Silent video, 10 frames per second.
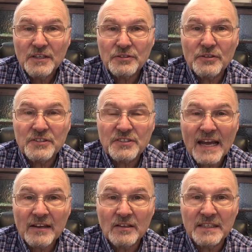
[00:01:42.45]
So this
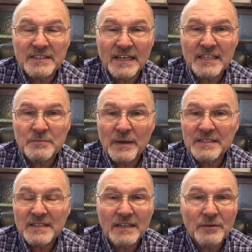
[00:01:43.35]
cycling test,
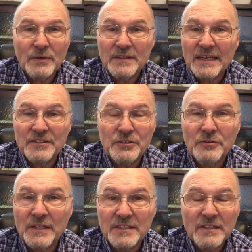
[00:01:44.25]
basically what they
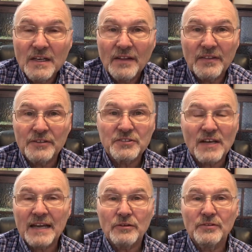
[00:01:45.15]
do is they'll
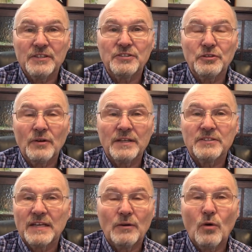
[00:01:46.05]
cycle these joints,
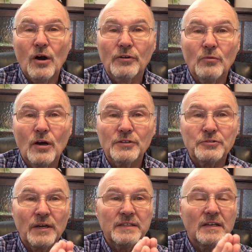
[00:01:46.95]
say a wall-to-wall
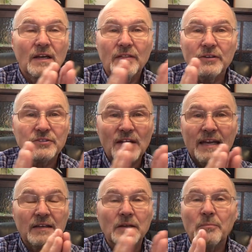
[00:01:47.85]
joint, they'll
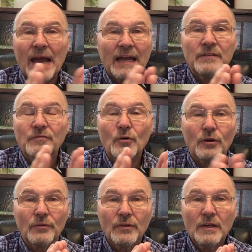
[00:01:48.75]
cycle them back and
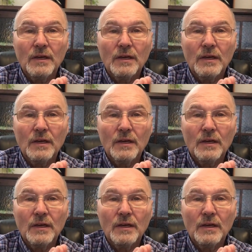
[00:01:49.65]
forth